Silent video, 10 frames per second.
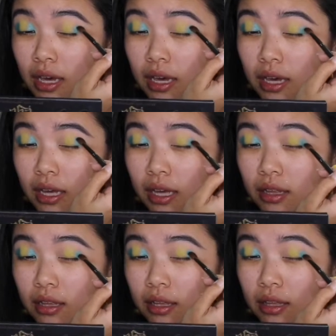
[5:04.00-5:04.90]
it
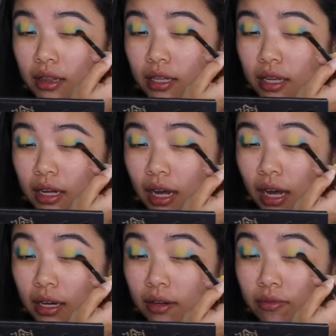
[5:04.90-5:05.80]

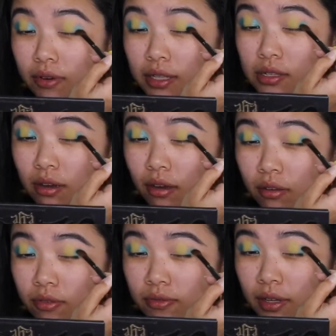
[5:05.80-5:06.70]
kind of runs
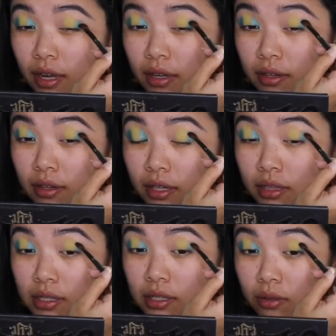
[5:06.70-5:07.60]
off the color. It
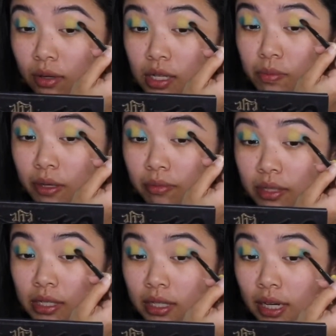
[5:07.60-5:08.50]
doesn't look as
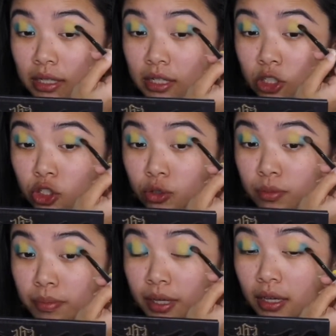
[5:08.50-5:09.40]
pigmented as it
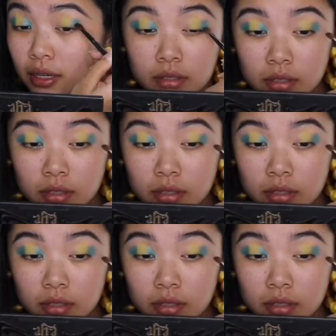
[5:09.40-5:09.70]
should be.